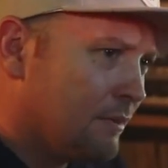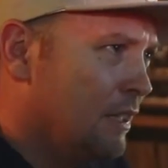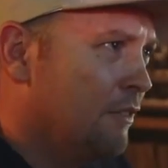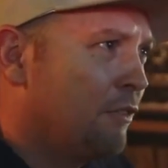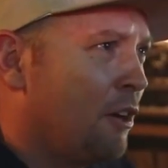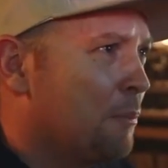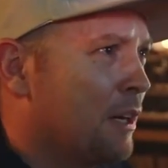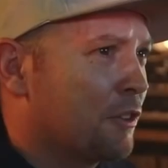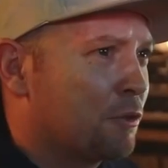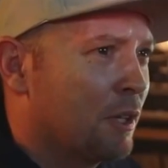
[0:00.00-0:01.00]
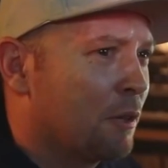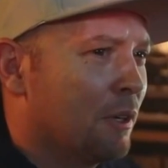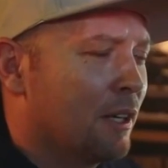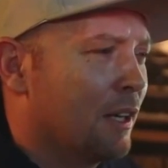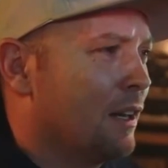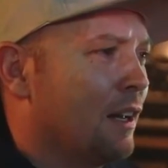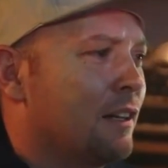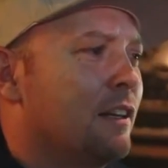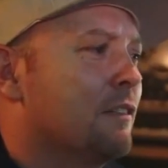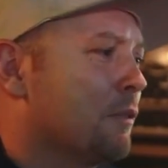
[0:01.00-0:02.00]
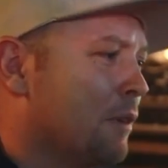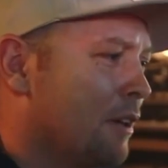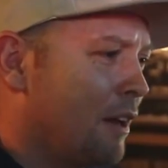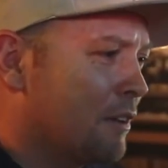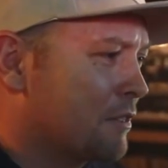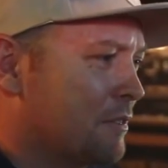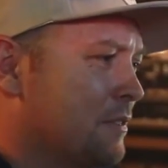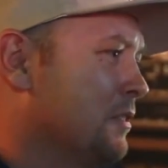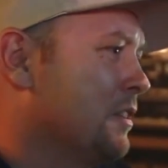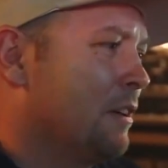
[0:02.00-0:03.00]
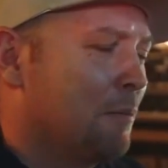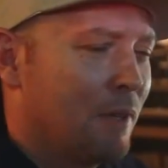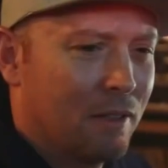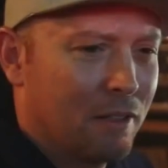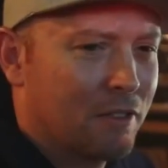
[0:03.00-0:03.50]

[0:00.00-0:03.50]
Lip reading: he followed me on Twitter one day and I didn't even realize, because I'm not